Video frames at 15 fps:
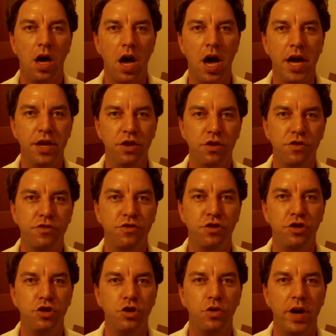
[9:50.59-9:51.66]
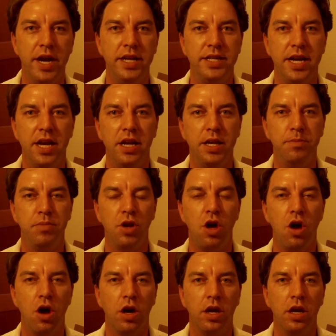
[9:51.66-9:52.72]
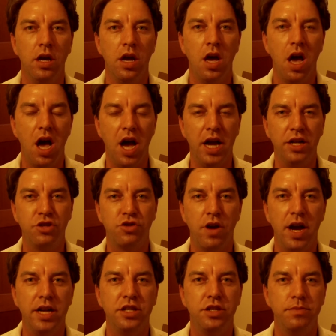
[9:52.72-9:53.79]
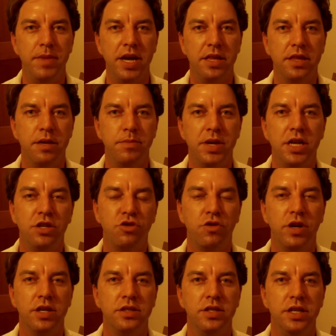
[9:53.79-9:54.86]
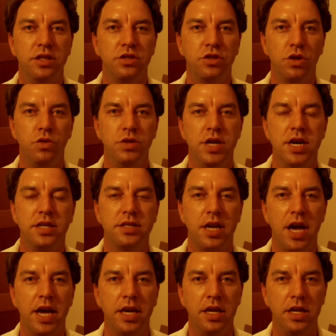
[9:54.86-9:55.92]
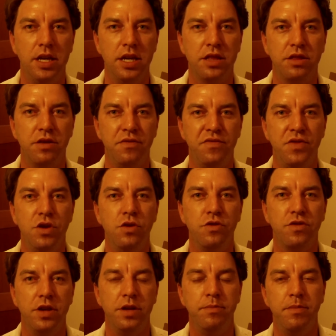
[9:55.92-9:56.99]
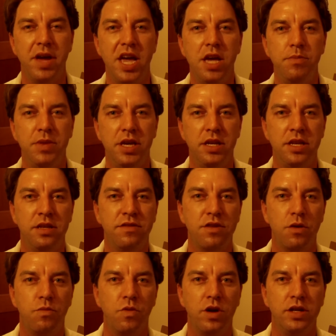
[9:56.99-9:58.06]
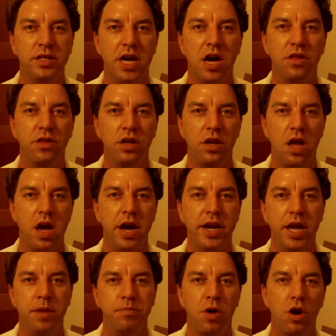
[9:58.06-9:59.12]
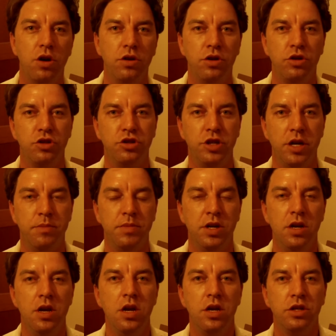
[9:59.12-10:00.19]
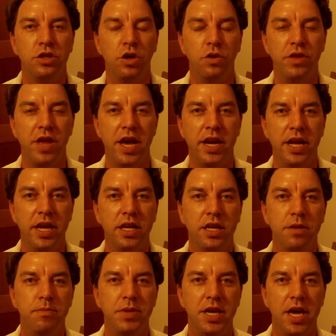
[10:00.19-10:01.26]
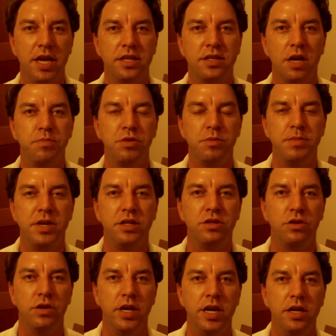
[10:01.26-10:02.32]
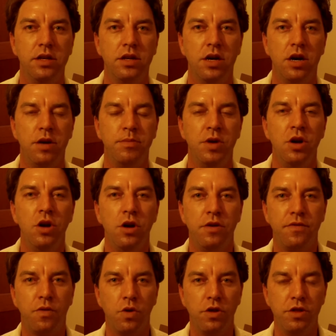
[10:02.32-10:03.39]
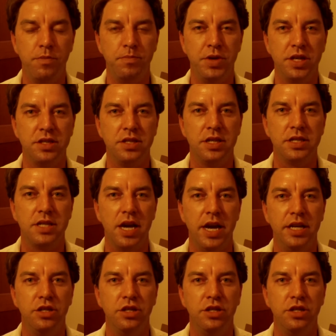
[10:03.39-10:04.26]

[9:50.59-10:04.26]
I used to do a daily blog. I tried to make them interesting so yes, I could get the views and maybe somewhere down the line a partnership so that it can be a supplemental income for the business I